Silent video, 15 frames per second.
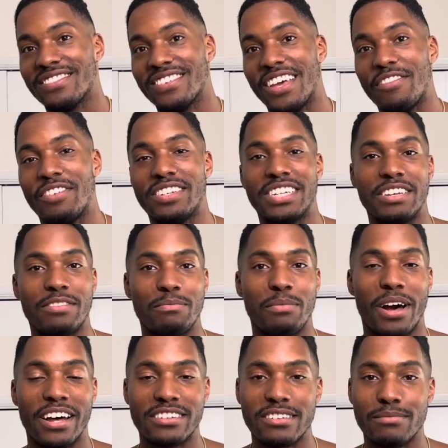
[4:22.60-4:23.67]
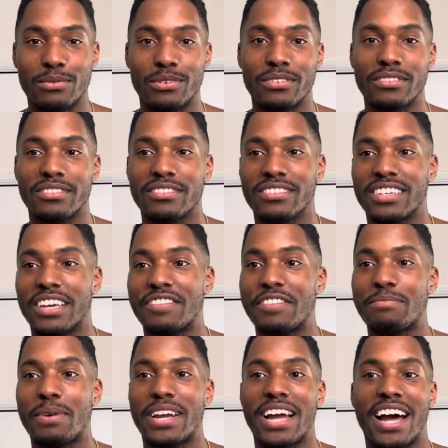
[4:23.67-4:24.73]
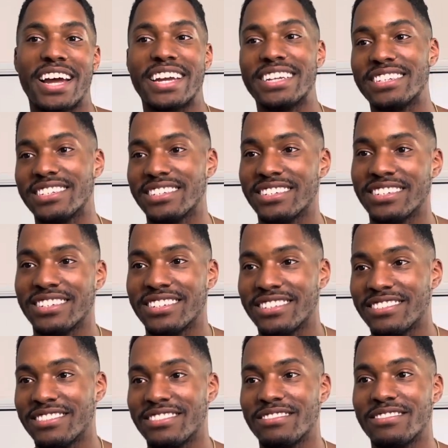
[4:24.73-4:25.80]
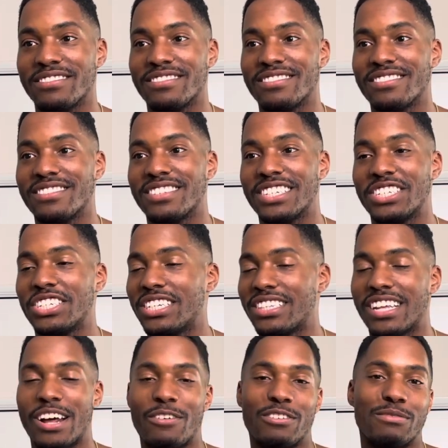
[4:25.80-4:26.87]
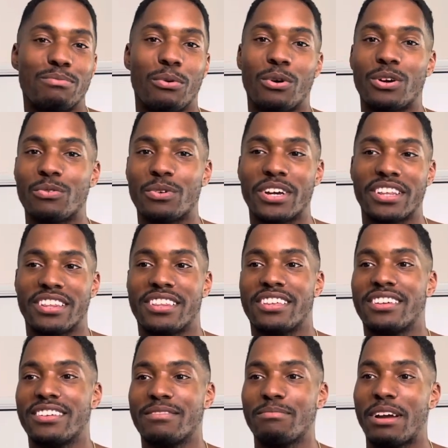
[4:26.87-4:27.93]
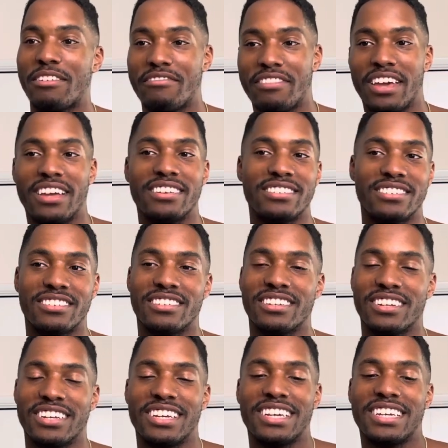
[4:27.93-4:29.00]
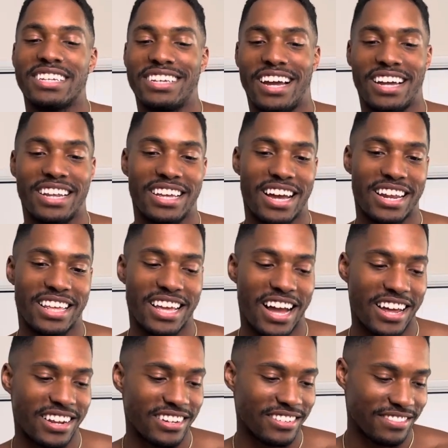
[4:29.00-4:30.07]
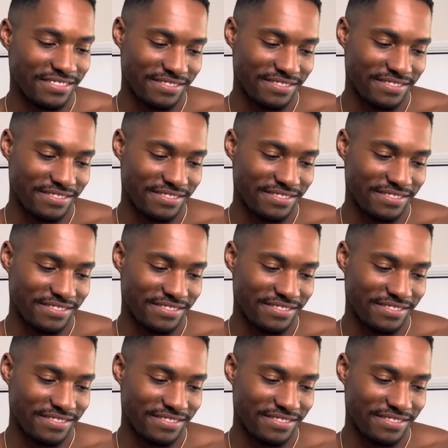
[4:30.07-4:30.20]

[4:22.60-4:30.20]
if it's even possible, given my height, the shit that I was born with, my face, yada, yada, yada.